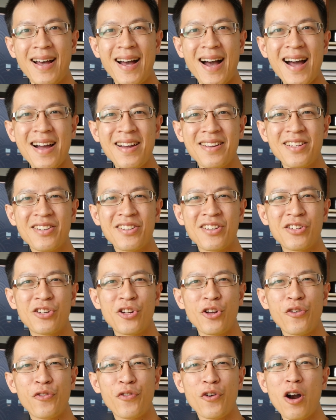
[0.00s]
Hi, this is
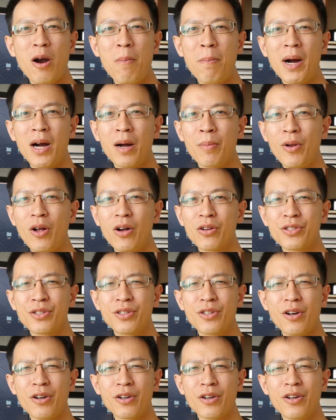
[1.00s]
Theo from
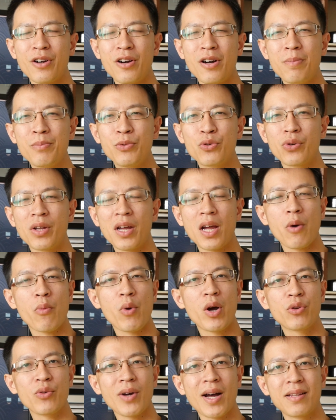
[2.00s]
PuckerBlogs.com. Today I
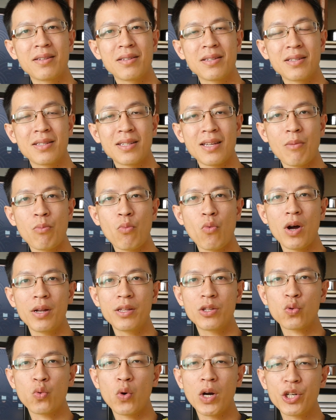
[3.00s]
want to answer
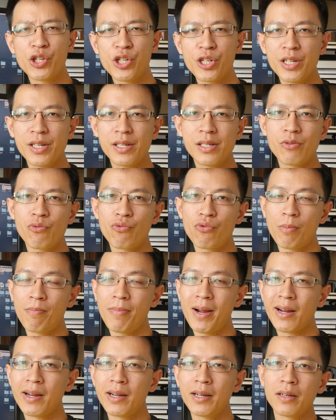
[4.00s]
someone's question.
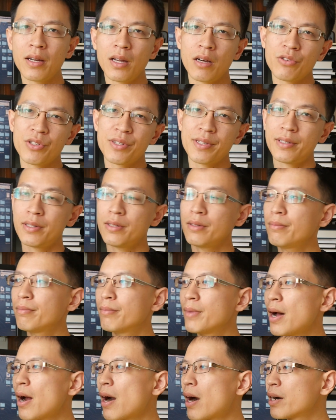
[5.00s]
Rebecca Nelson
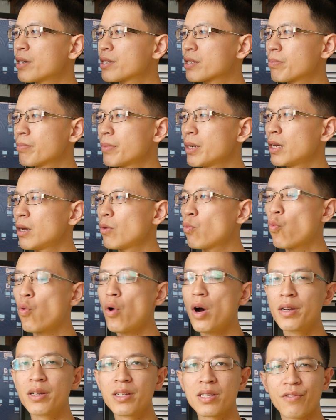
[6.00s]
asked me
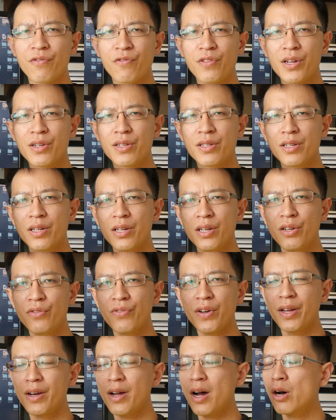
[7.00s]
what is a fixative
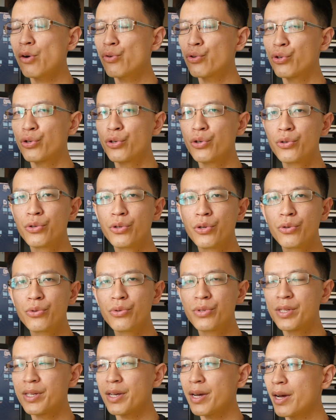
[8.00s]
and how do you
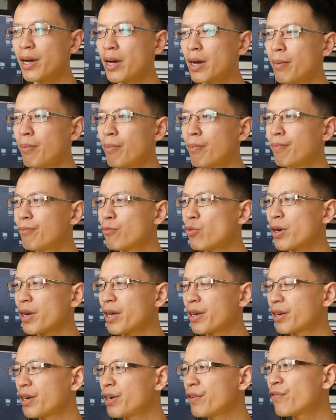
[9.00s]
use them, what
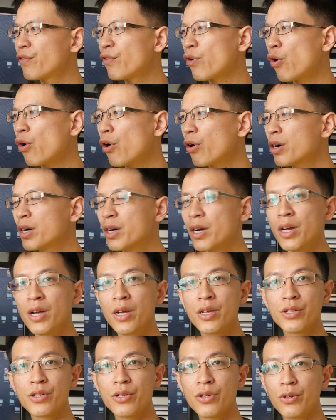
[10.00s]
are they for.
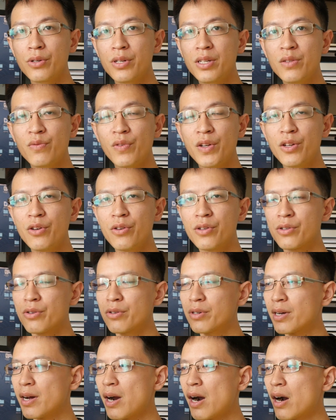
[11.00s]
So this video is
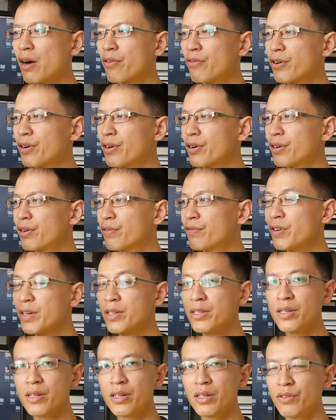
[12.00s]
going to cover
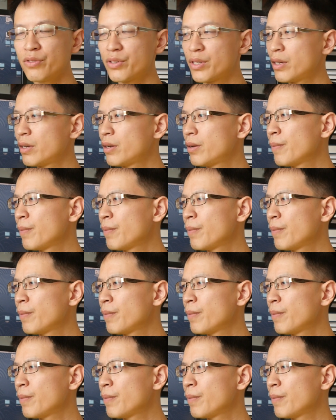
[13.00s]
fixatives.